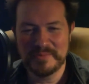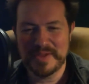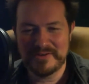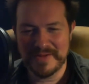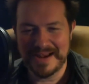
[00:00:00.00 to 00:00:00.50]
your
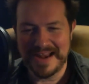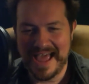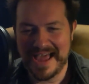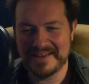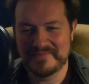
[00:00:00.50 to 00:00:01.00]
big red
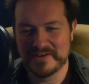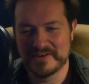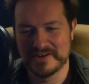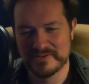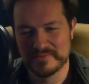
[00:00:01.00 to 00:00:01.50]
hat if you're a
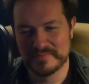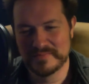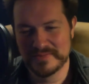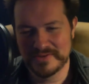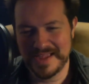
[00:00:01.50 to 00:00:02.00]
gnome?
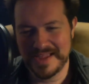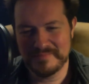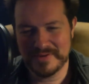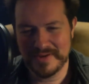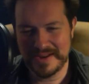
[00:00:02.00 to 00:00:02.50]
Don't they have
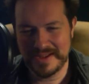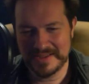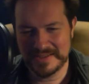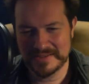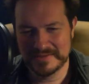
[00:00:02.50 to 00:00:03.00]
big red
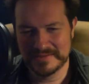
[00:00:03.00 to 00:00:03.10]
hats?